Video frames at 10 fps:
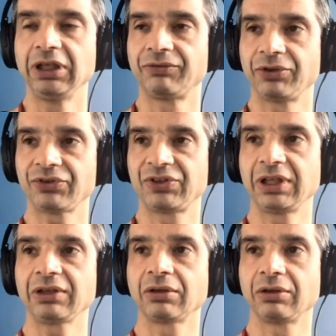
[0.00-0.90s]
First
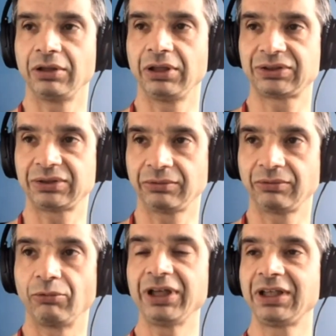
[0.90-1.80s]
thing, it's
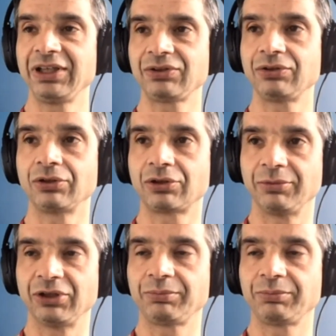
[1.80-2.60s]
whitelist the document,